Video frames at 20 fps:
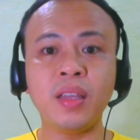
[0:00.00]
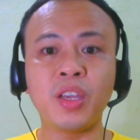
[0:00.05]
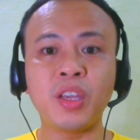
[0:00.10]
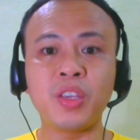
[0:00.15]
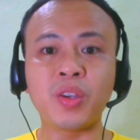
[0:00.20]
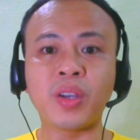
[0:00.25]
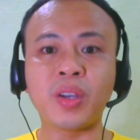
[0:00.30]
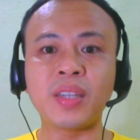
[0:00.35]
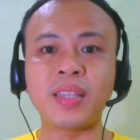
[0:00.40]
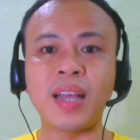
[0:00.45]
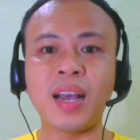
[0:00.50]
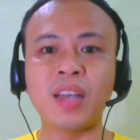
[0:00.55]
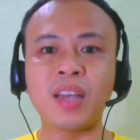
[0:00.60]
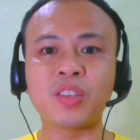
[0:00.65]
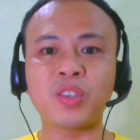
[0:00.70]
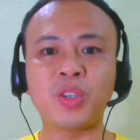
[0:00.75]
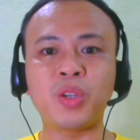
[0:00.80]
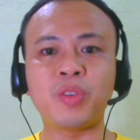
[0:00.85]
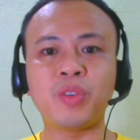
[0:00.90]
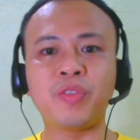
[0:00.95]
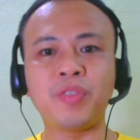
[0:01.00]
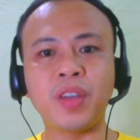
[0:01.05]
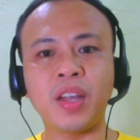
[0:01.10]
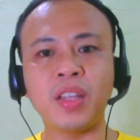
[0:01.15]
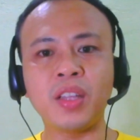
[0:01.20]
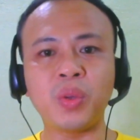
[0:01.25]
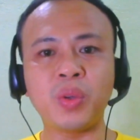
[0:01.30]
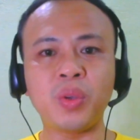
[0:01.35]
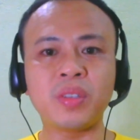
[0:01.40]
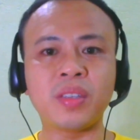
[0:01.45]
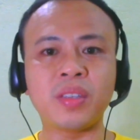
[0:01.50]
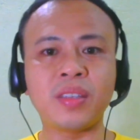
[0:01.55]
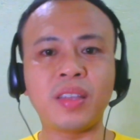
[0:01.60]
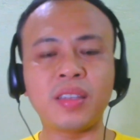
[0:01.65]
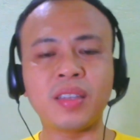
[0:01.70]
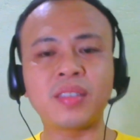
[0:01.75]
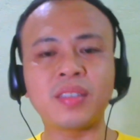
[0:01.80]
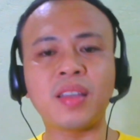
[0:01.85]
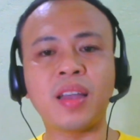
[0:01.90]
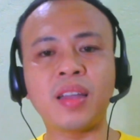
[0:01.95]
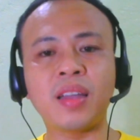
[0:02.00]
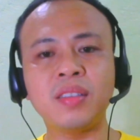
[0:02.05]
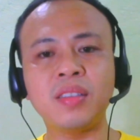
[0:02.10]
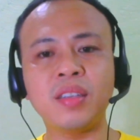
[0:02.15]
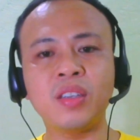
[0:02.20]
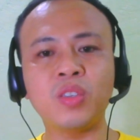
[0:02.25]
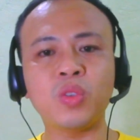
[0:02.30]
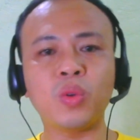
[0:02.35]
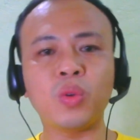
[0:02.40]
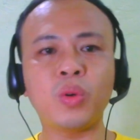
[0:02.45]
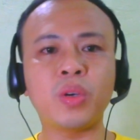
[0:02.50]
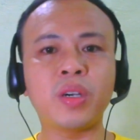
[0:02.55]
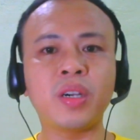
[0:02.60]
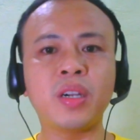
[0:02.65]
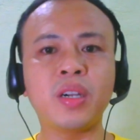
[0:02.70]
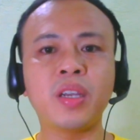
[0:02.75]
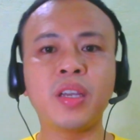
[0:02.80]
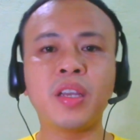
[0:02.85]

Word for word: You can ask your friend who is a data scientist, or